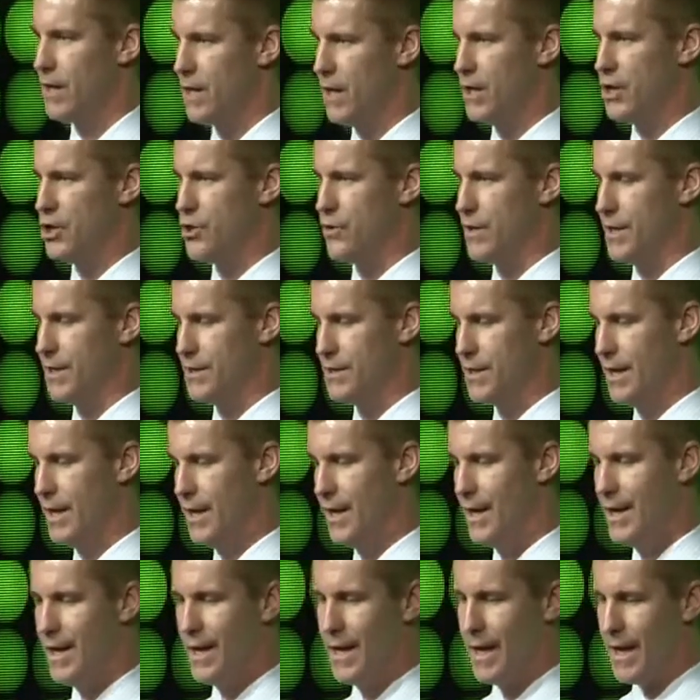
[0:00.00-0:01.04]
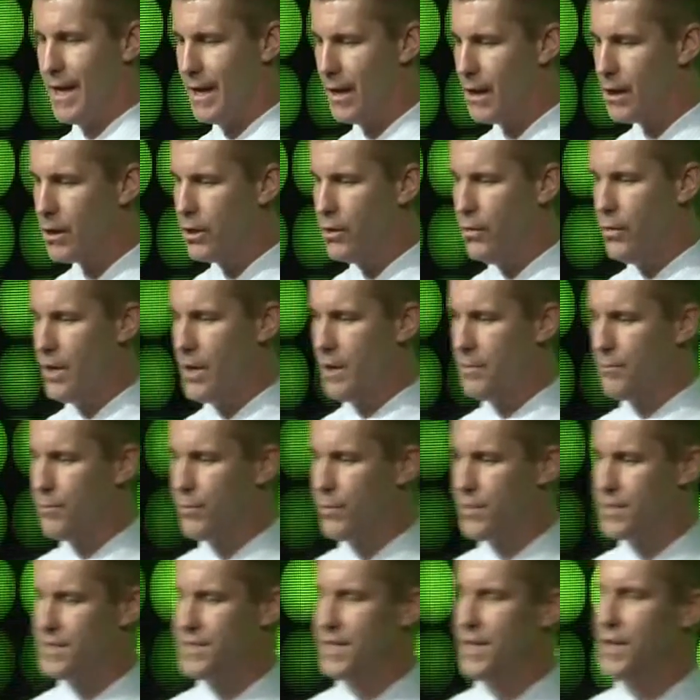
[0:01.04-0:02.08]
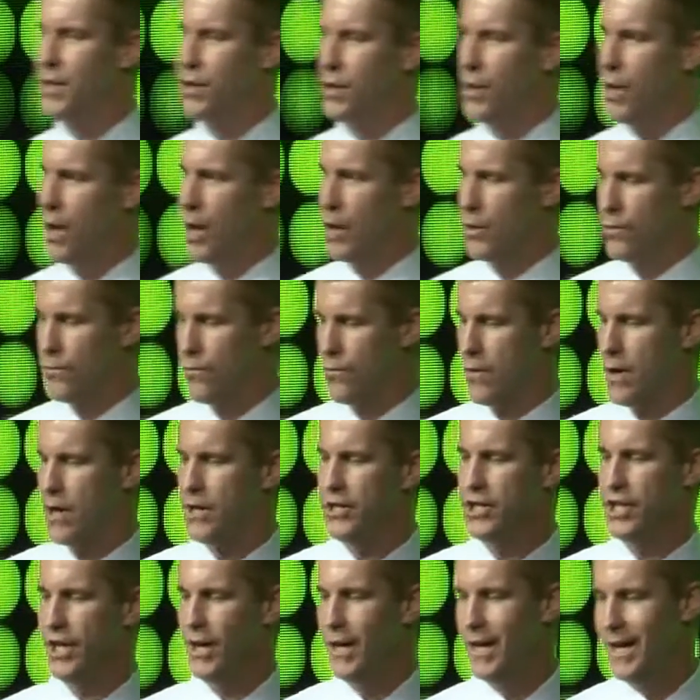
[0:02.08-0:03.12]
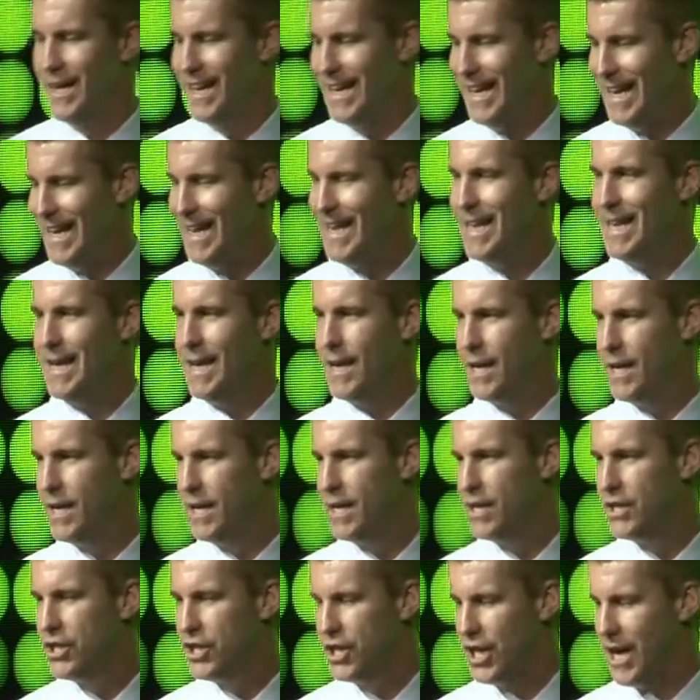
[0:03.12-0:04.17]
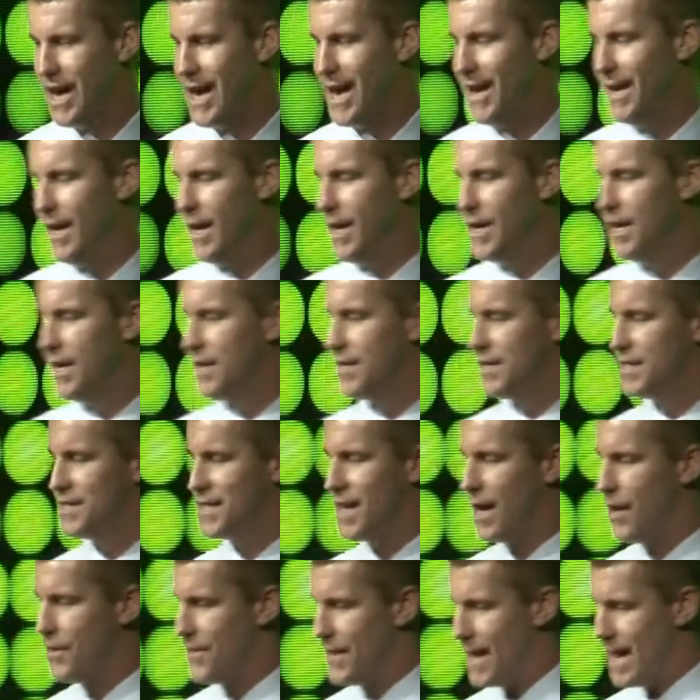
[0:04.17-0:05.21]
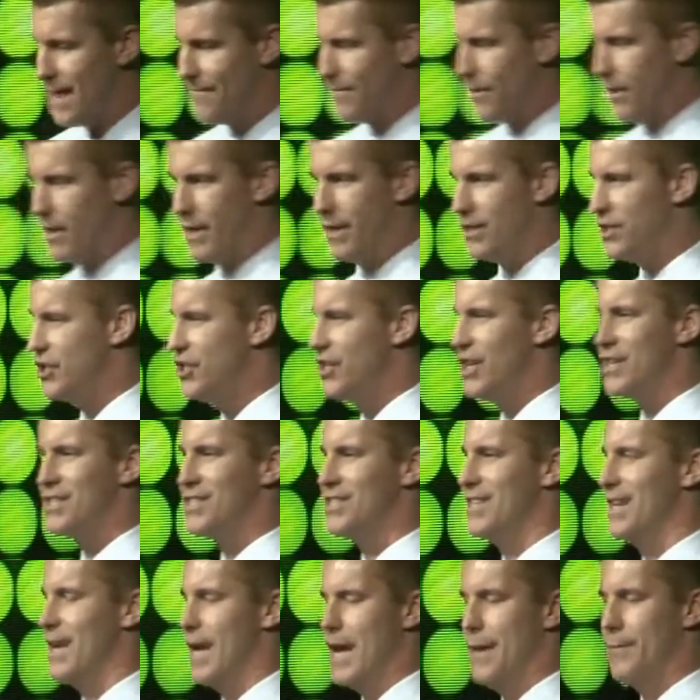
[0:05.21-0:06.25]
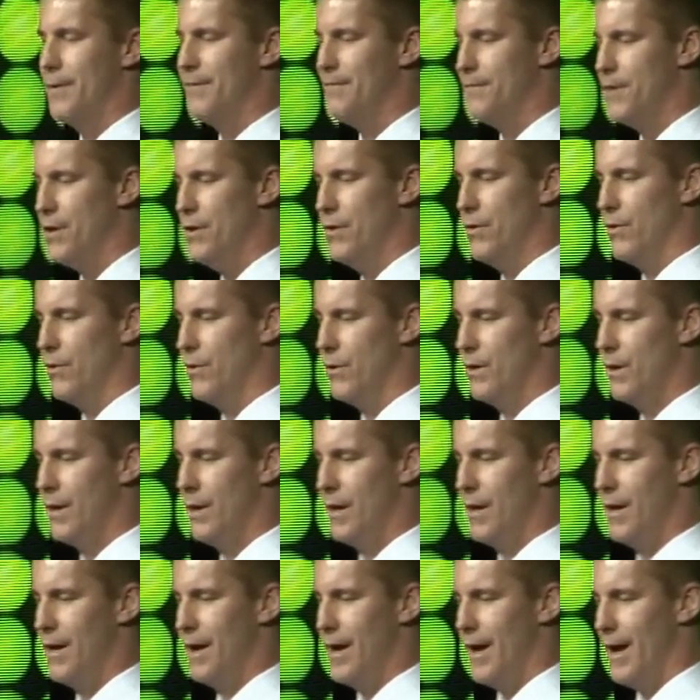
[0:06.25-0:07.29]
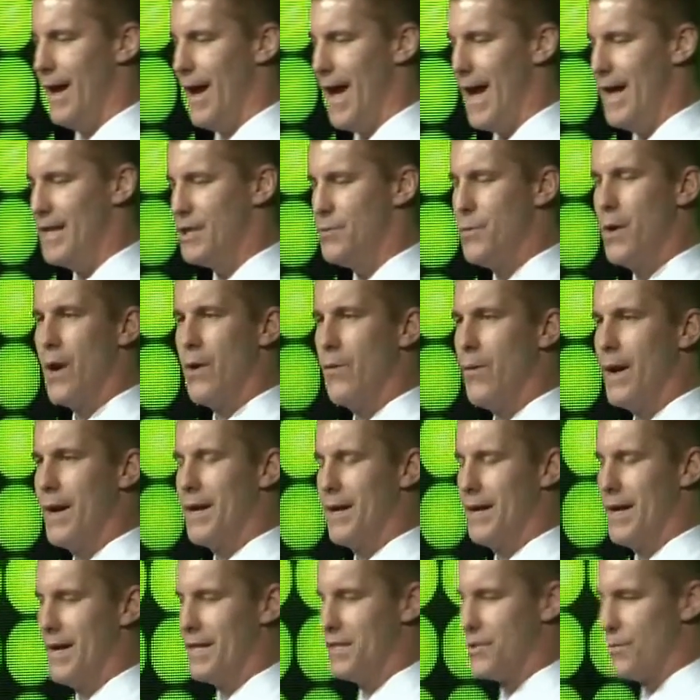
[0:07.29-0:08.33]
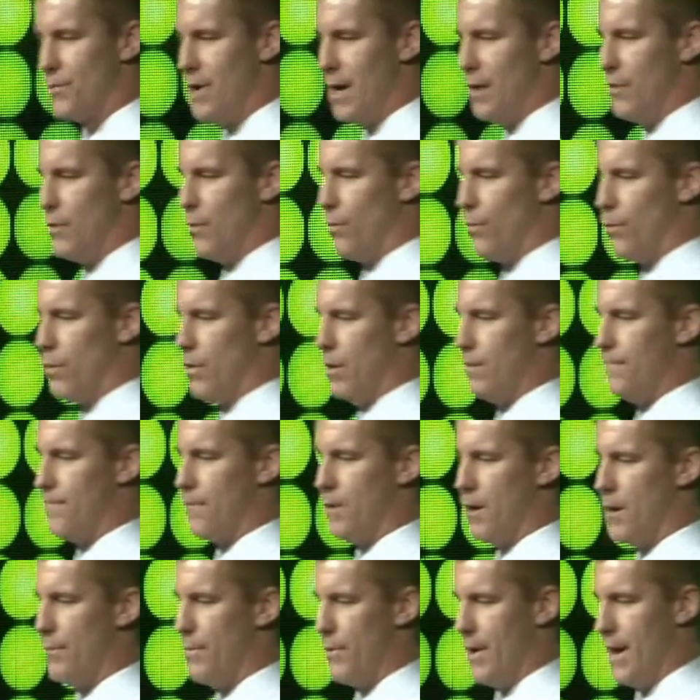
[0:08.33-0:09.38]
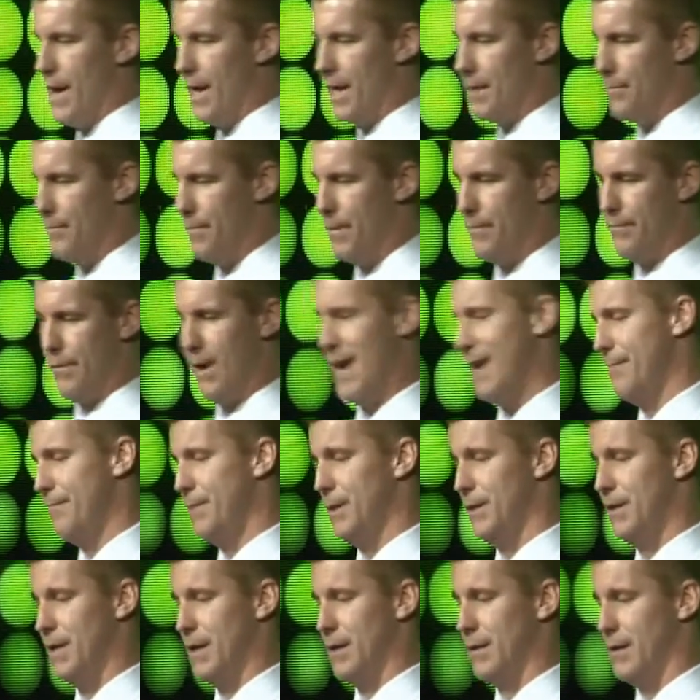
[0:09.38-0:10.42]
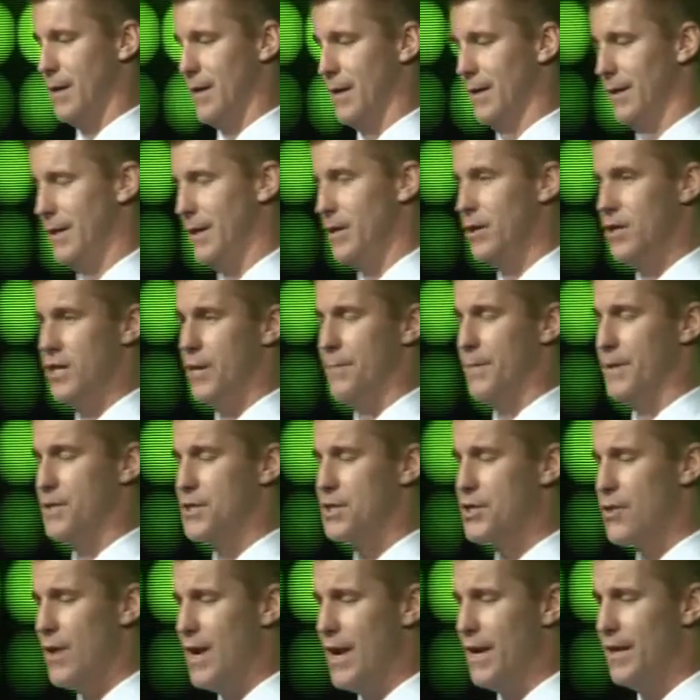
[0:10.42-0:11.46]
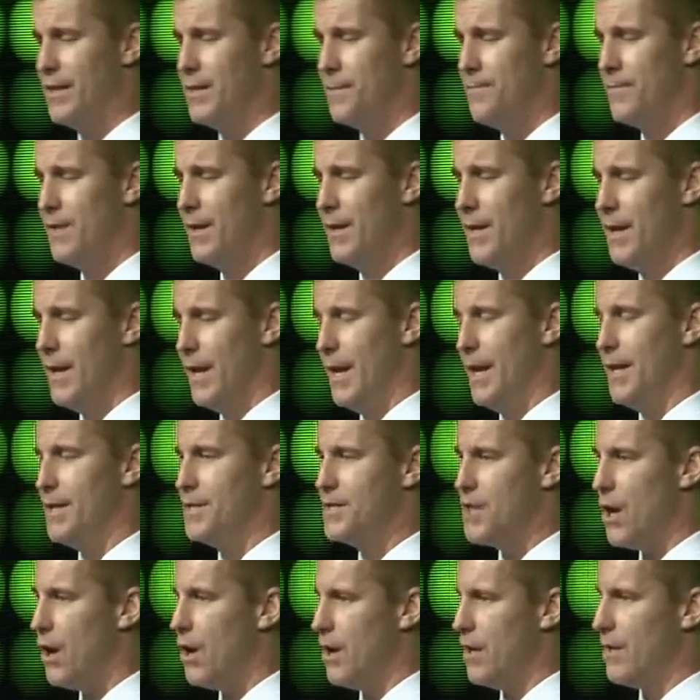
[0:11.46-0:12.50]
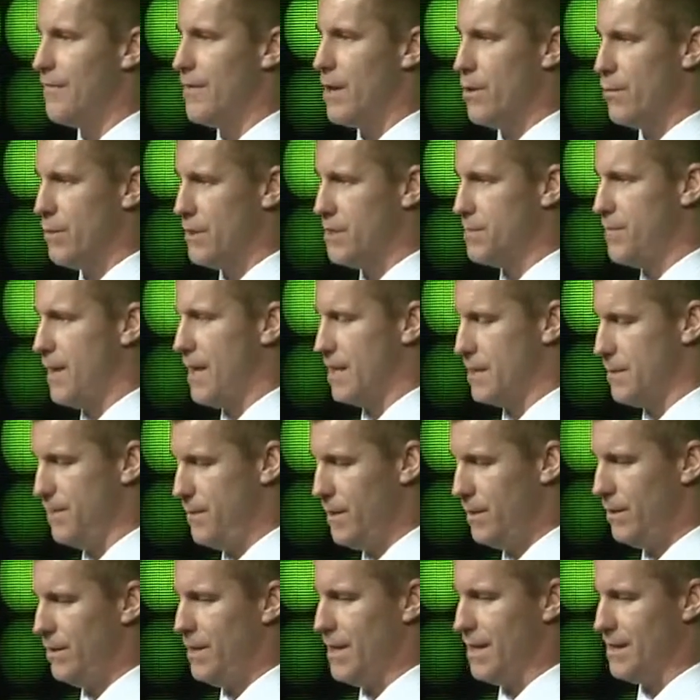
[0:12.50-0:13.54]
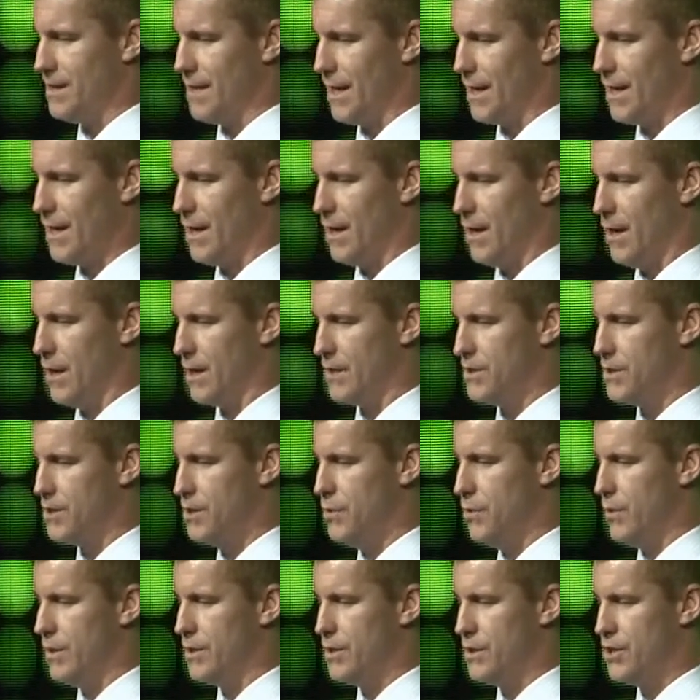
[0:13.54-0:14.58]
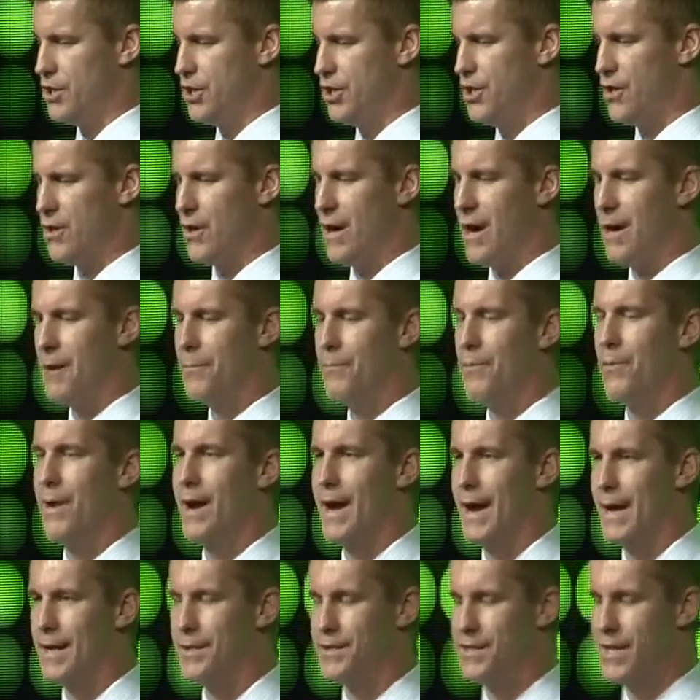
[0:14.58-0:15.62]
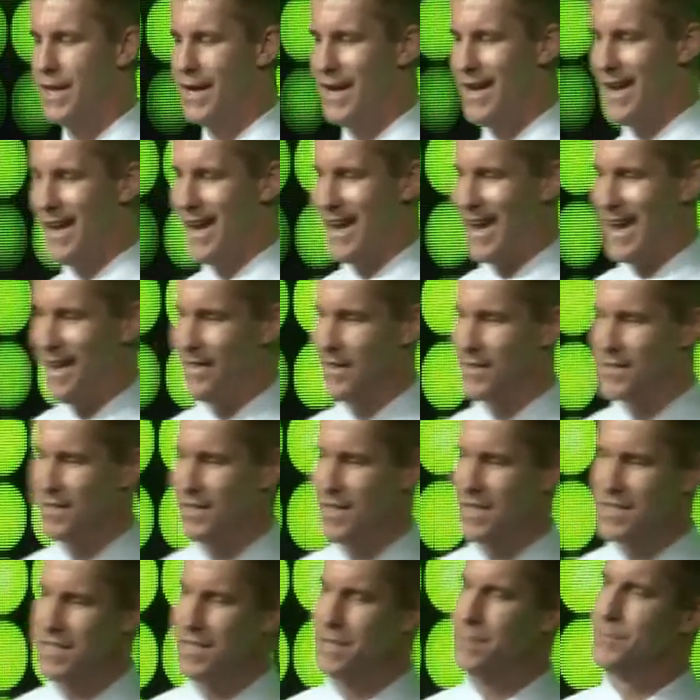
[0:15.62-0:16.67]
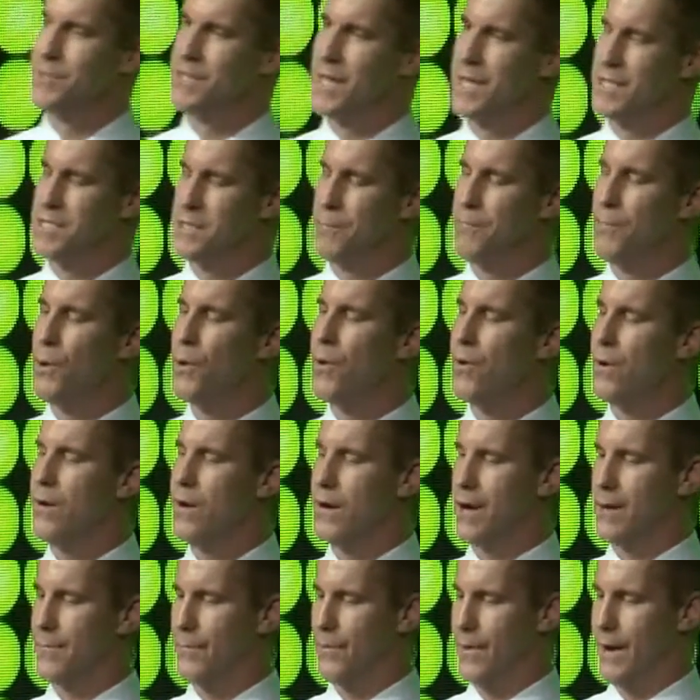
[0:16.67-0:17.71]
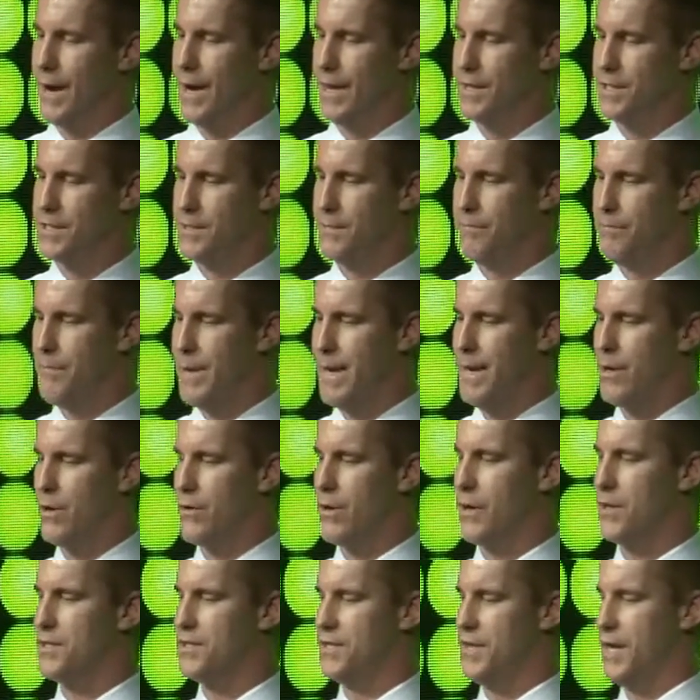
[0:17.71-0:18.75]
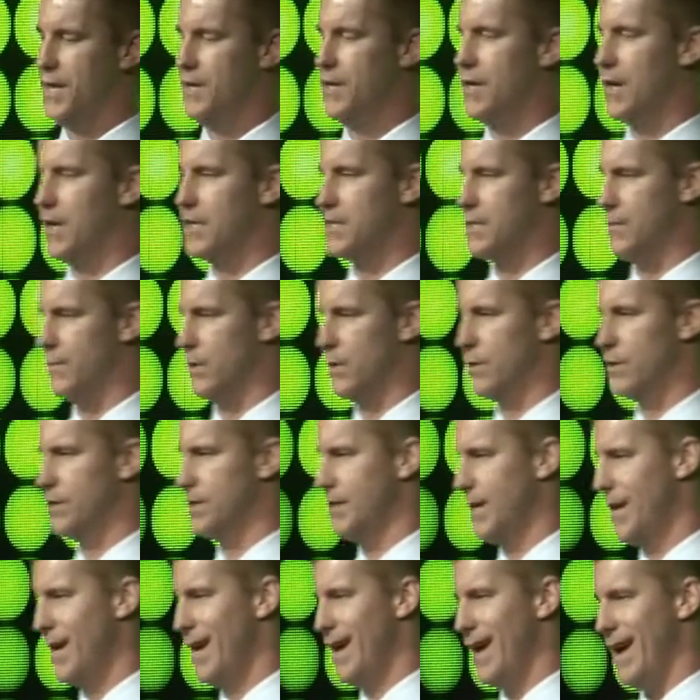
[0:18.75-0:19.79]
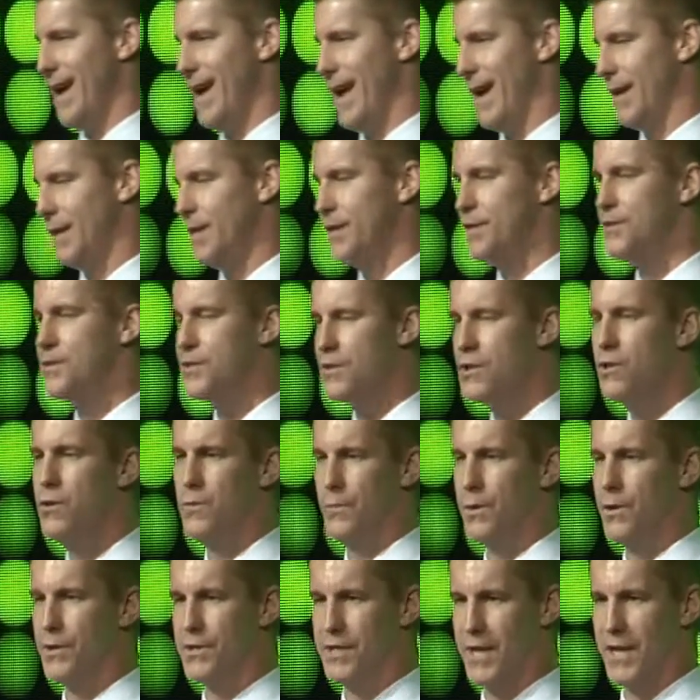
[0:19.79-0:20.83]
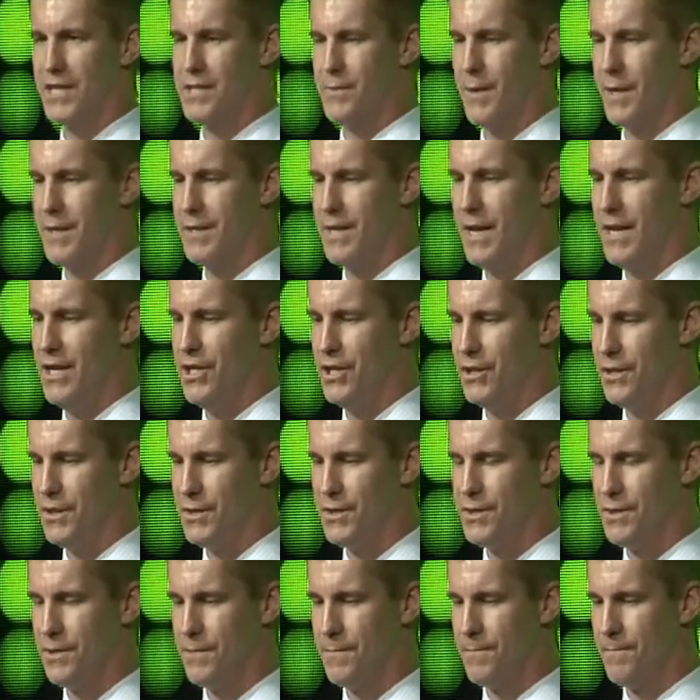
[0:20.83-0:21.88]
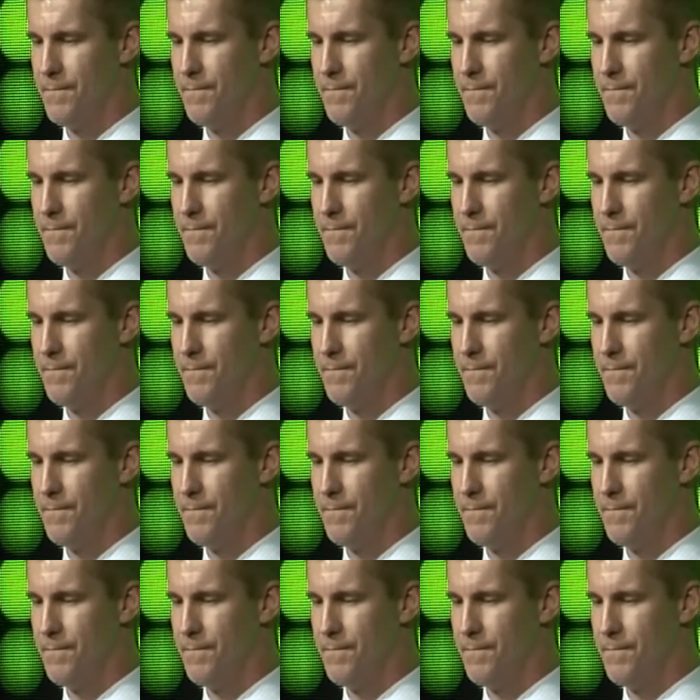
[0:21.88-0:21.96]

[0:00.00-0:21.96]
countries, including Brazil, Russia, India, China, South Africa, just to name a few. As we are recognized around the world for our brand building leadership and strength, it is all of our responsibilities at Kellogg's to ensure our brands and the systems that support our brands meet or exceed customers and consumers' expectations.